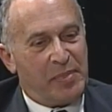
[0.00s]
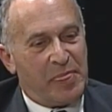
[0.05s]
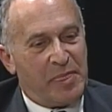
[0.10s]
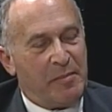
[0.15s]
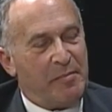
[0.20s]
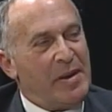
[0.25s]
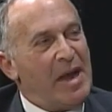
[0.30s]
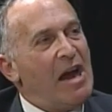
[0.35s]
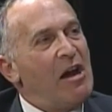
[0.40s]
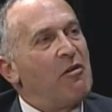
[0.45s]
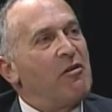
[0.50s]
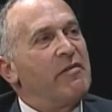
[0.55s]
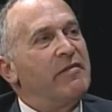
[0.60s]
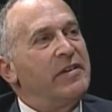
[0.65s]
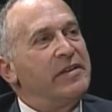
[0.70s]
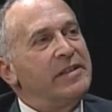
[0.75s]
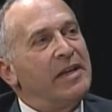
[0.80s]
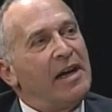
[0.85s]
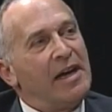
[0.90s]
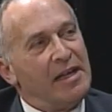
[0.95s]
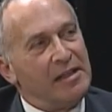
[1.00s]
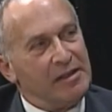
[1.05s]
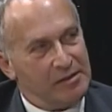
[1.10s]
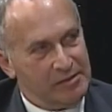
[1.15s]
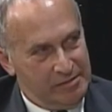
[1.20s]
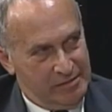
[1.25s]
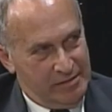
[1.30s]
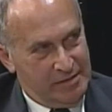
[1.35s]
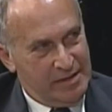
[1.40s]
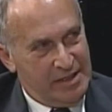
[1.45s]
power of the dollar
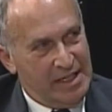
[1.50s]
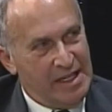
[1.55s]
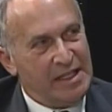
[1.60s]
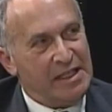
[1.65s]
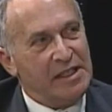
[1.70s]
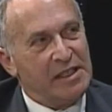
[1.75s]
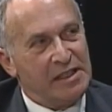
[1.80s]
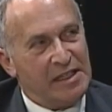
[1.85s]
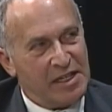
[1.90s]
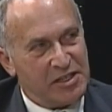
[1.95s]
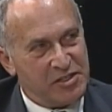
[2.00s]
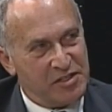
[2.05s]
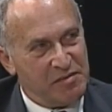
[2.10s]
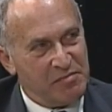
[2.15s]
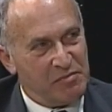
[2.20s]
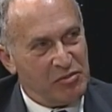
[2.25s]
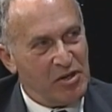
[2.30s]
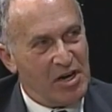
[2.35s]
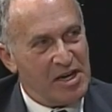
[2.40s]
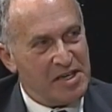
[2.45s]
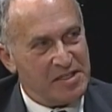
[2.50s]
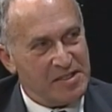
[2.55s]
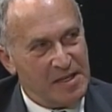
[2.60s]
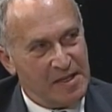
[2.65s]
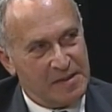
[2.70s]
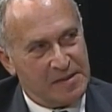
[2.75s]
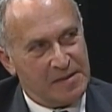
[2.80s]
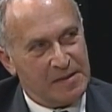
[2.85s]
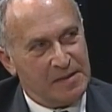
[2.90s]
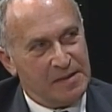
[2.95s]
in the election
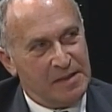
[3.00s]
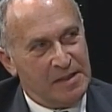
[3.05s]
process.